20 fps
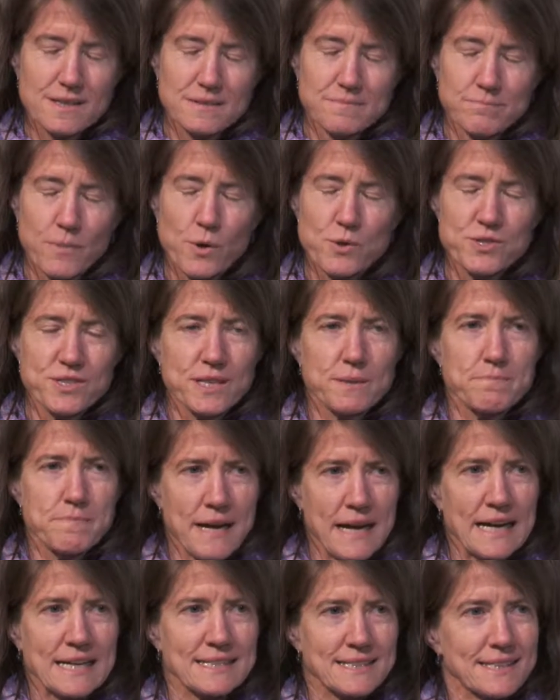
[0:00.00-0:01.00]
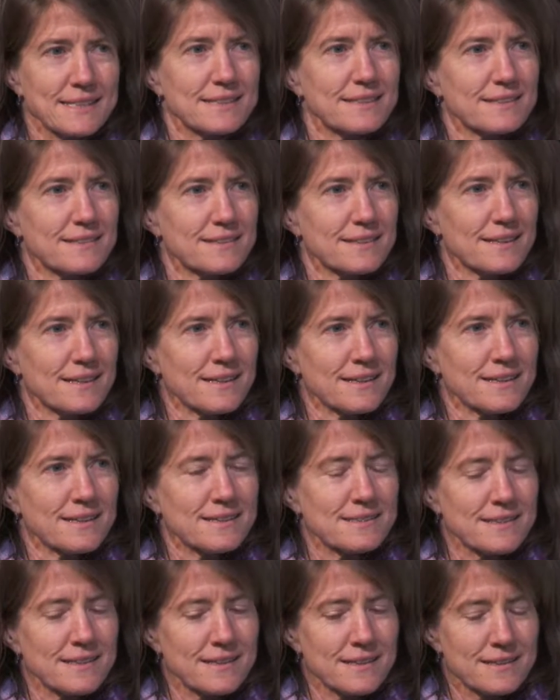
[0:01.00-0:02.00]
most impacted.
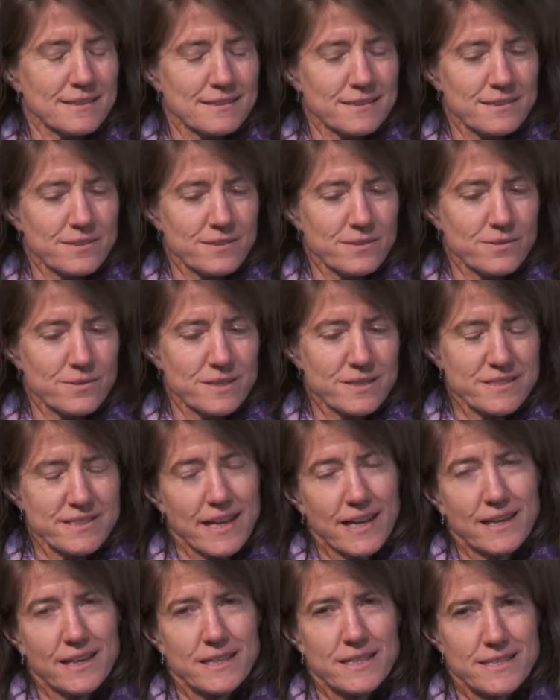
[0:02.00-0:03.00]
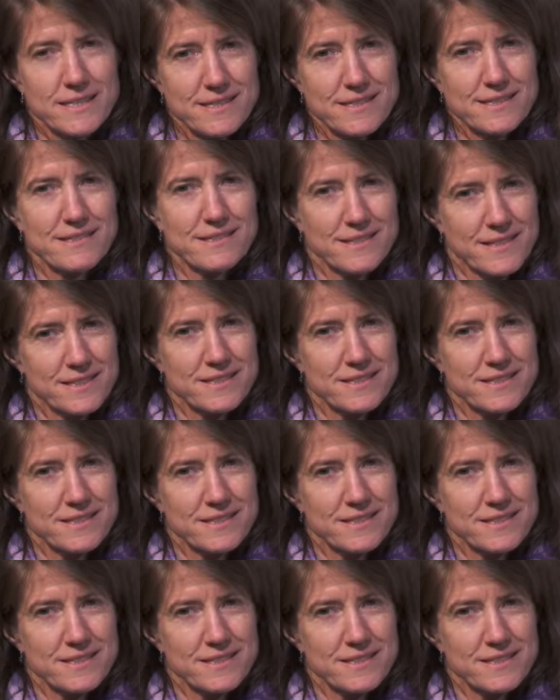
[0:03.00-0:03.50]
And so to stand on this